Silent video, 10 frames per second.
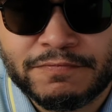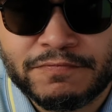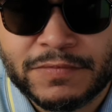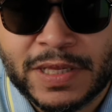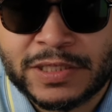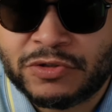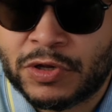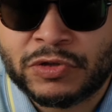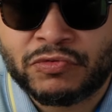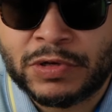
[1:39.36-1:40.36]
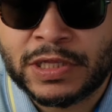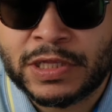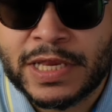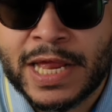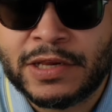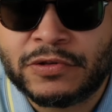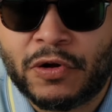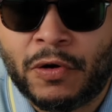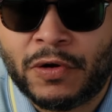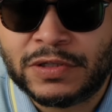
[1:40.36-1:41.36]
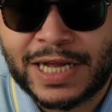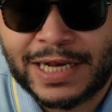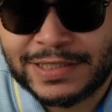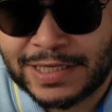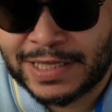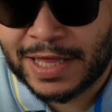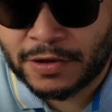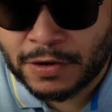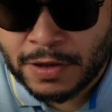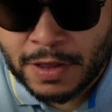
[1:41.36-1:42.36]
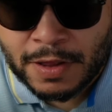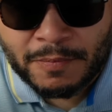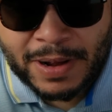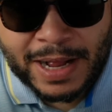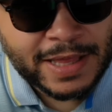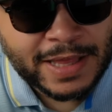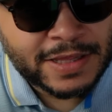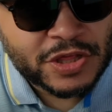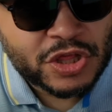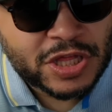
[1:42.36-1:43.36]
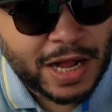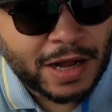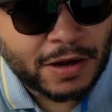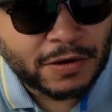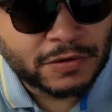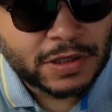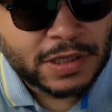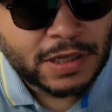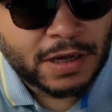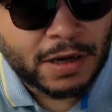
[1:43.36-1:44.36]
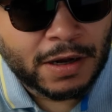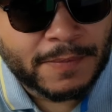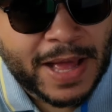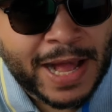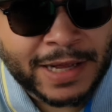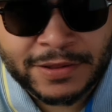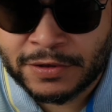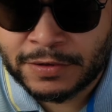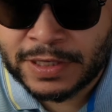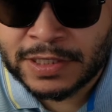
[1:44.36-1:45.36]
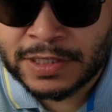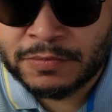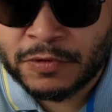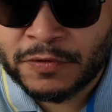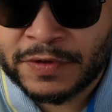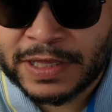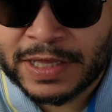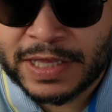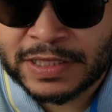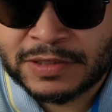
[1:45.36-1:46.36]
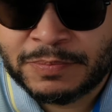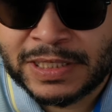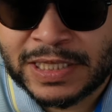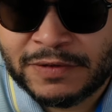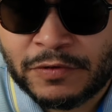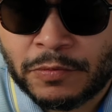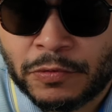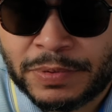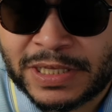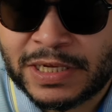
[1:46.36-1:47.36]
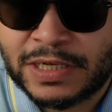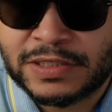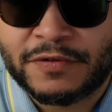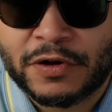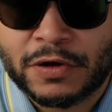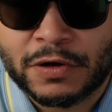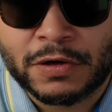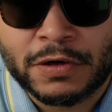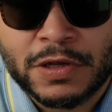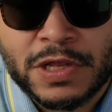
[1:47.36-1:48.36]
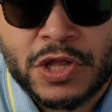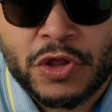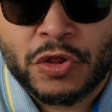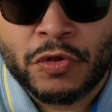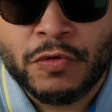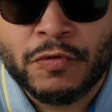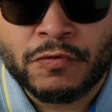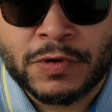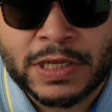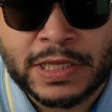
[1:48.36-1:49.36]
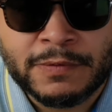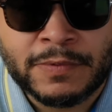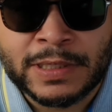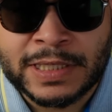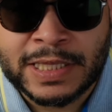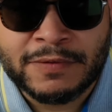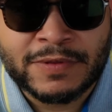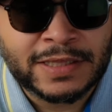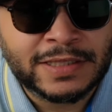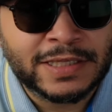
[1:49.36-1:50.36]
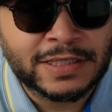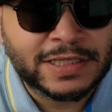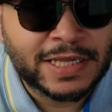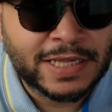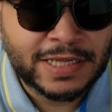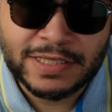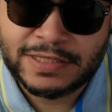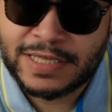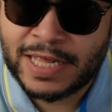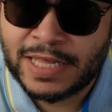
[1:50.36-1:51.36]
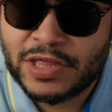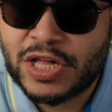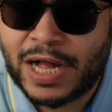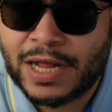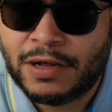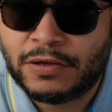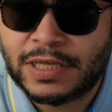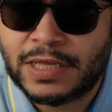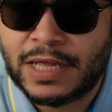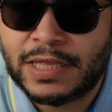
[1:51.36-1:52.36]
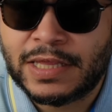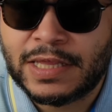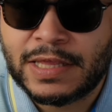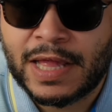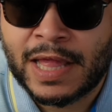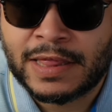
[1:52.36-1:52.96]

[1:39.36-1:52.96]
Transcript: it's it's really good, and it's all tied together by the child um, actor in this movie. It's believable because of her. You really believe that this is a child at the